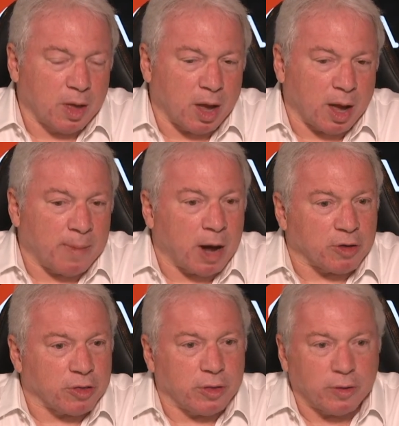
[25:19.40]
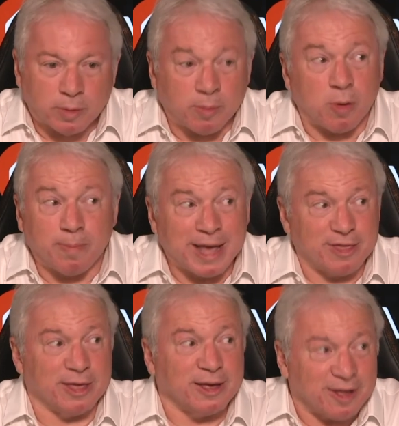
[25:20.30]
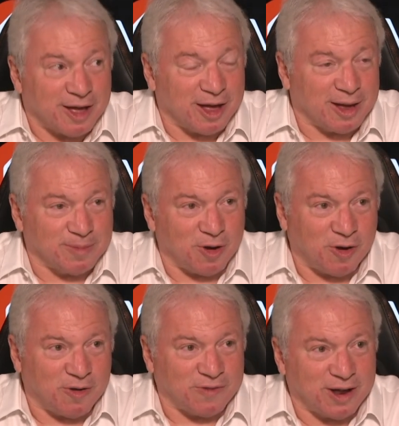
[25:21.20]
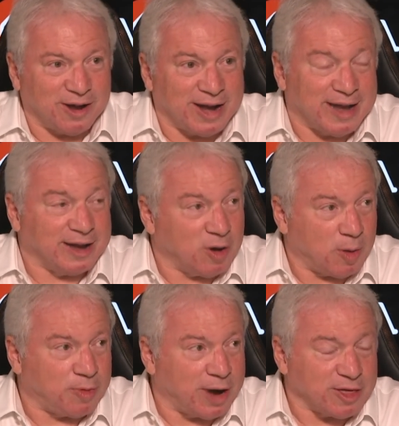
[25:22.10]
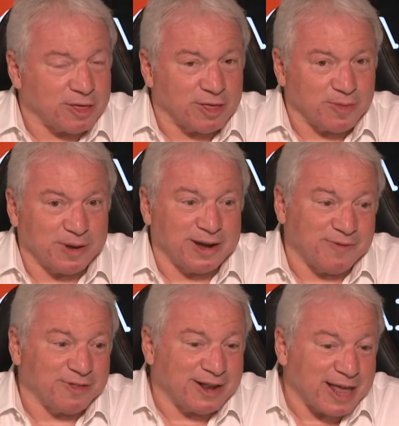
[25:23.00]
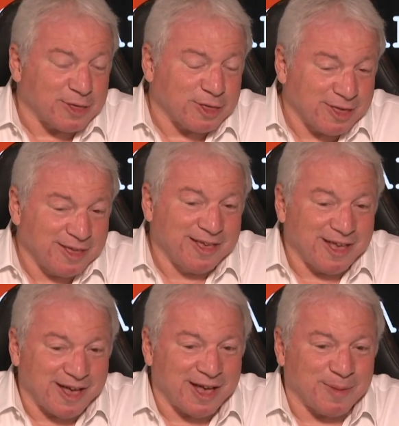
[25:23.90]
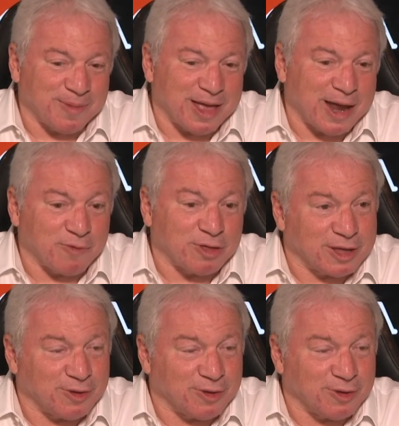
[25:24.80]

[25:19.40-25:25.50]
amongst the more basic of lending operations, but nevertheless, every single